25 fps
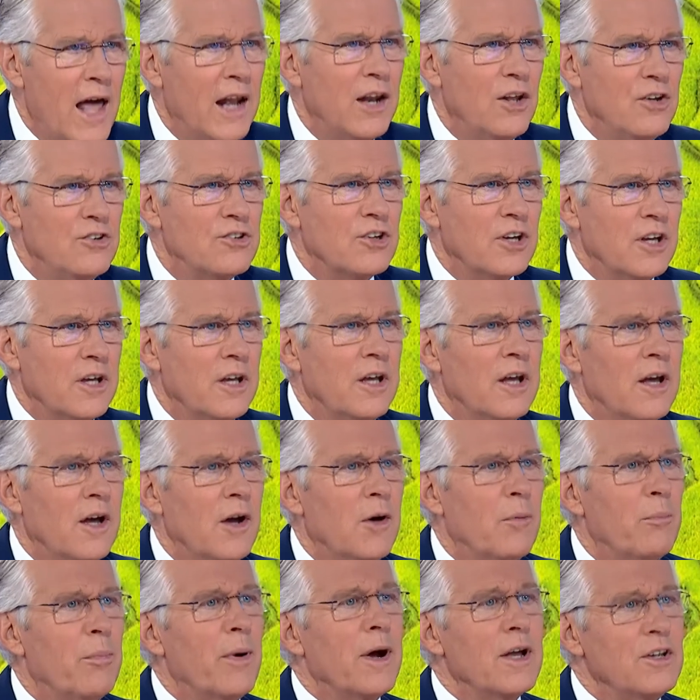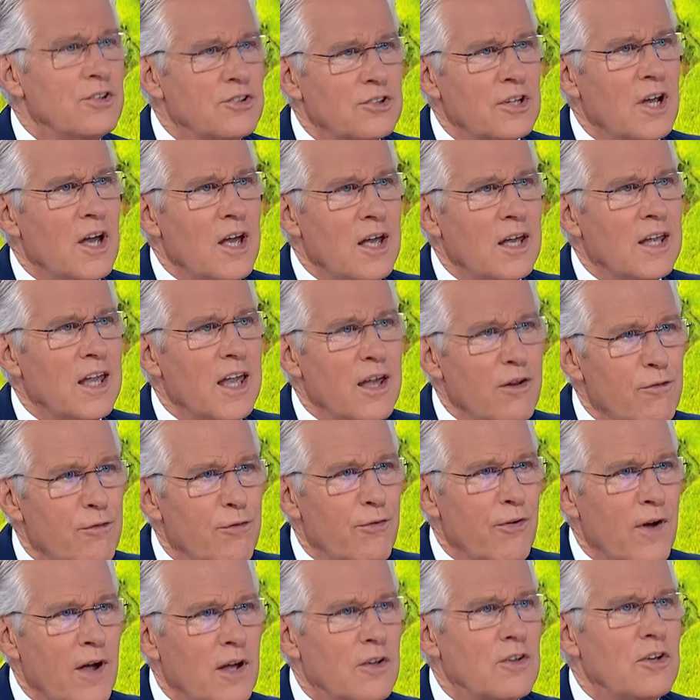energy by saying, in
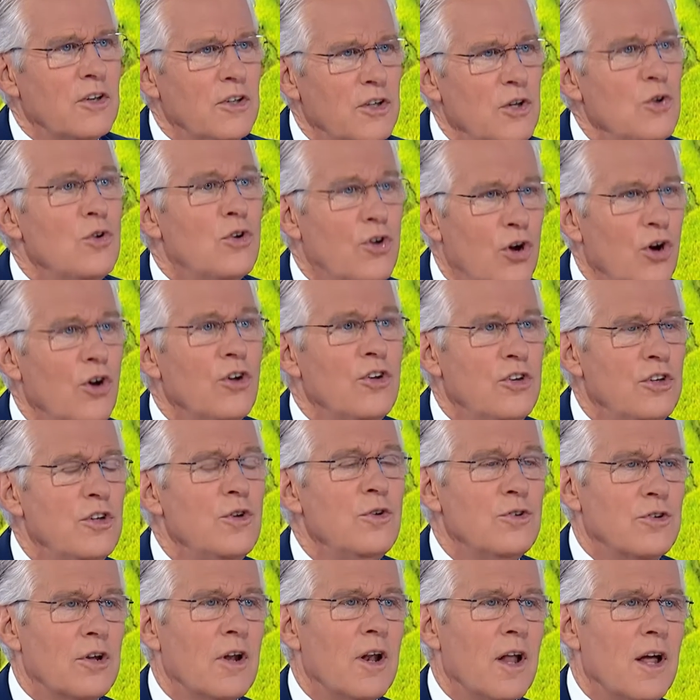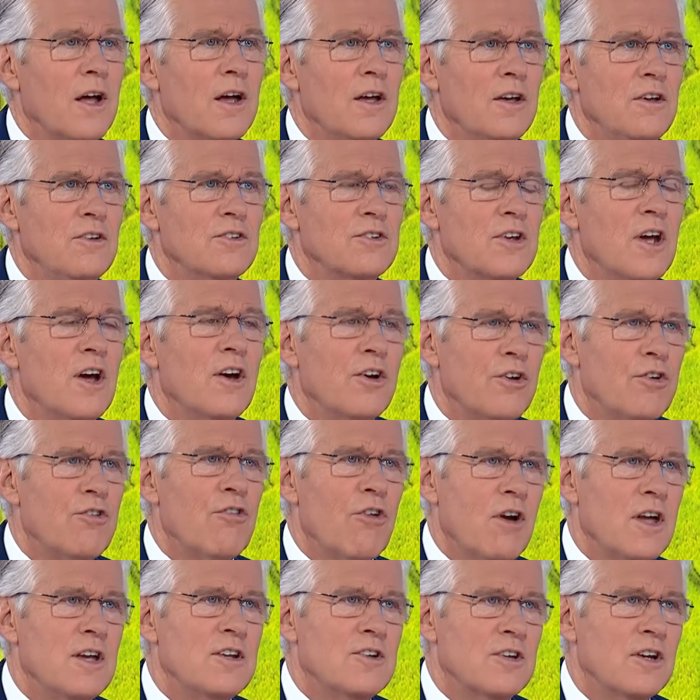fact, you could utilize
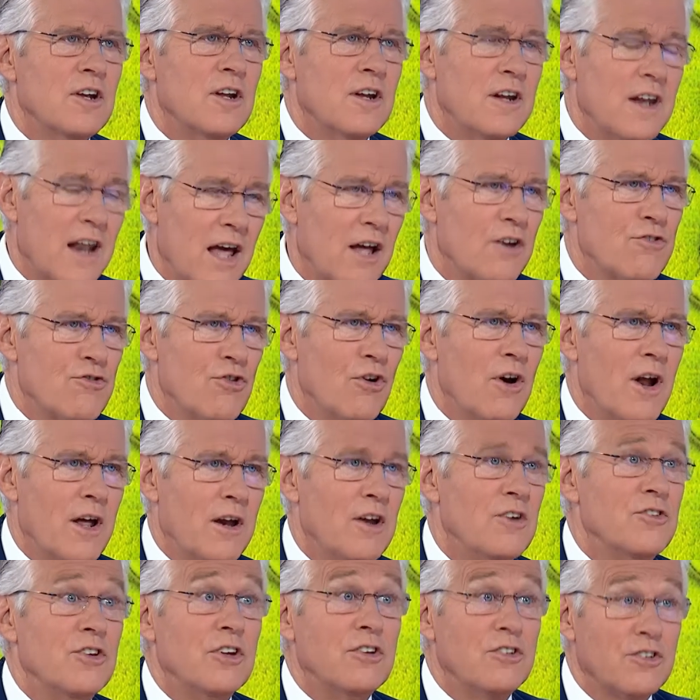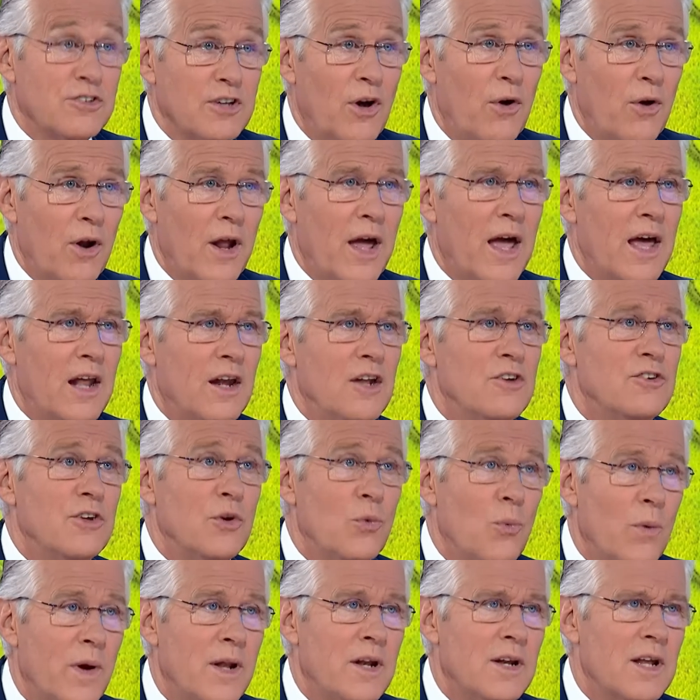greater natural energy, solar energy,
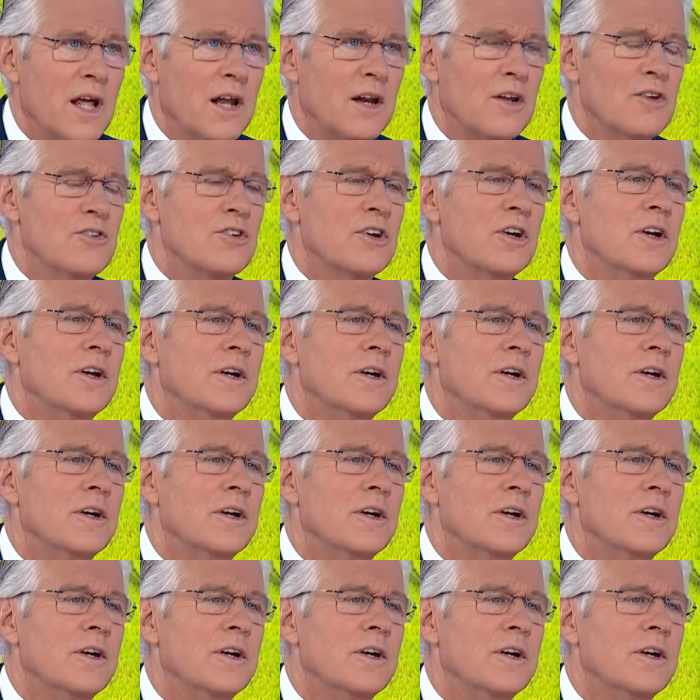wind energy.